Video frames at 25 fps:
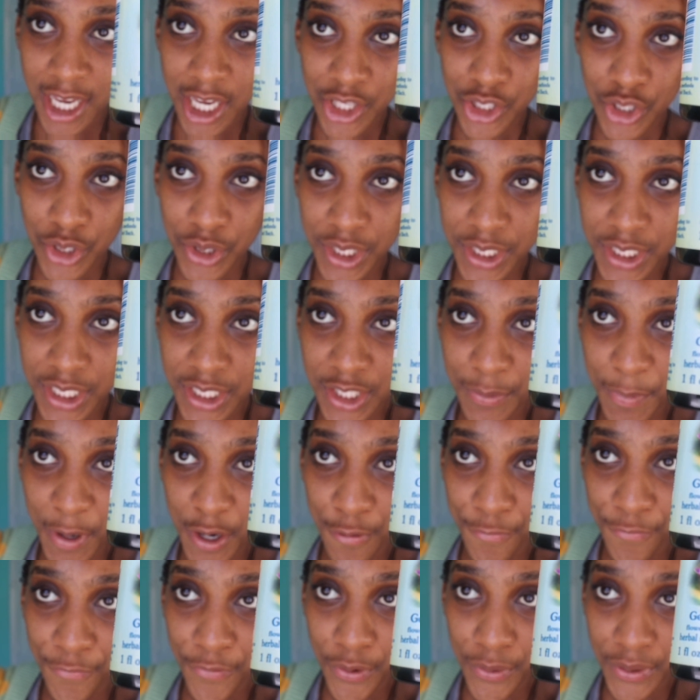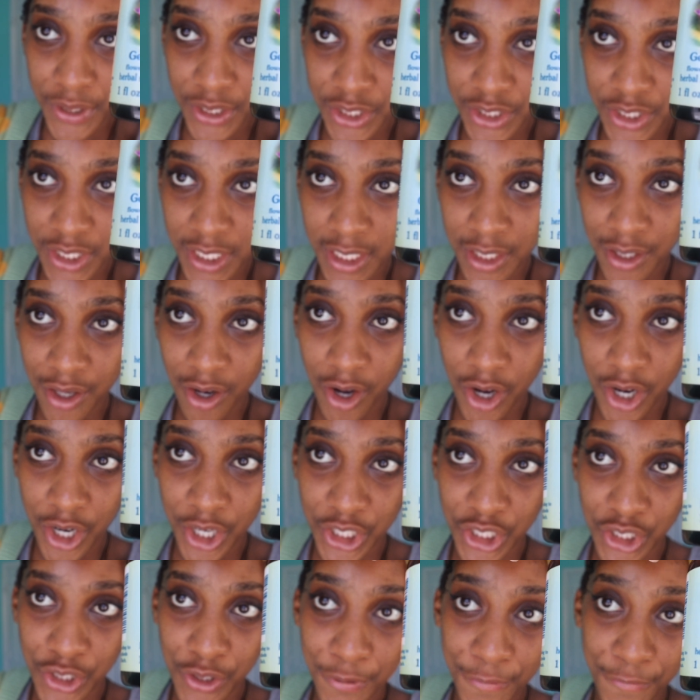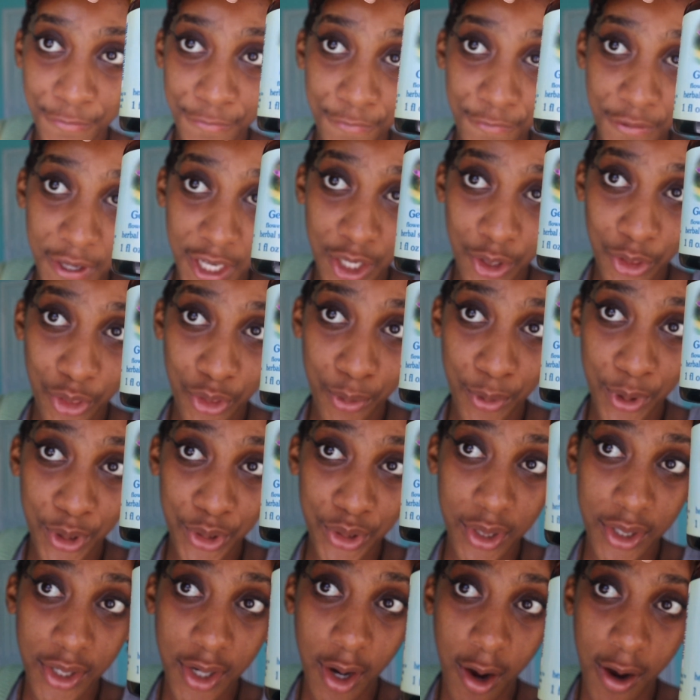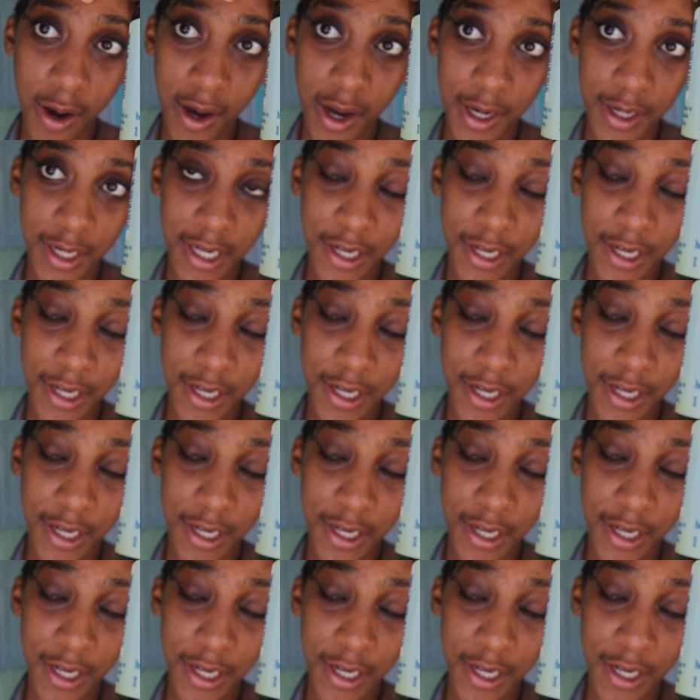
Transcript: So this is about focusing on your faith with God